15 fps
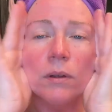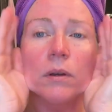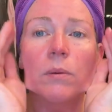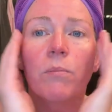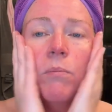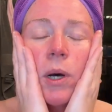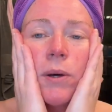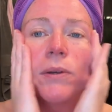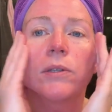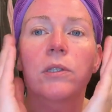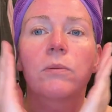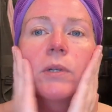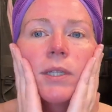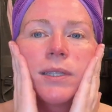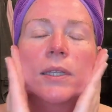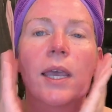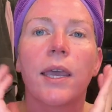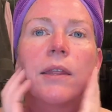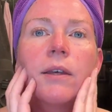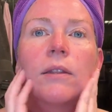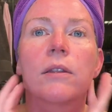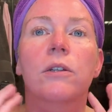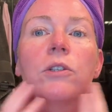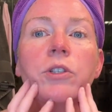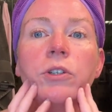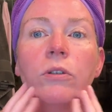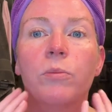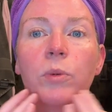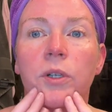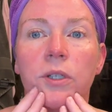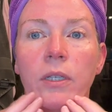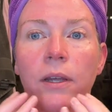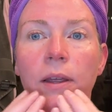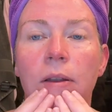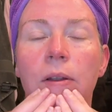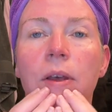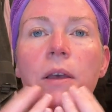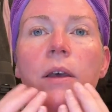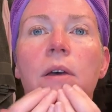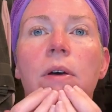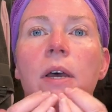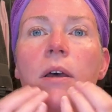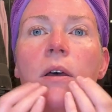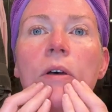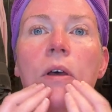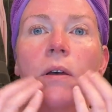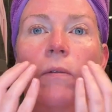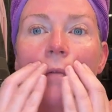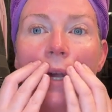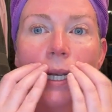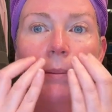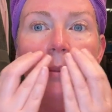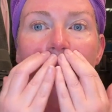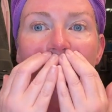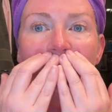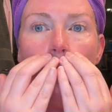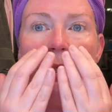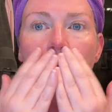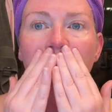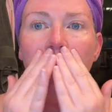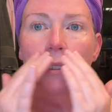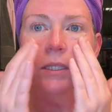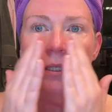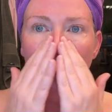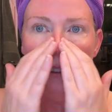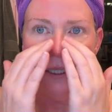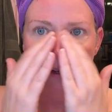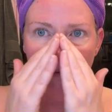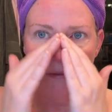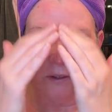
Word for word: most would say that the 2% vitamin C isn't enough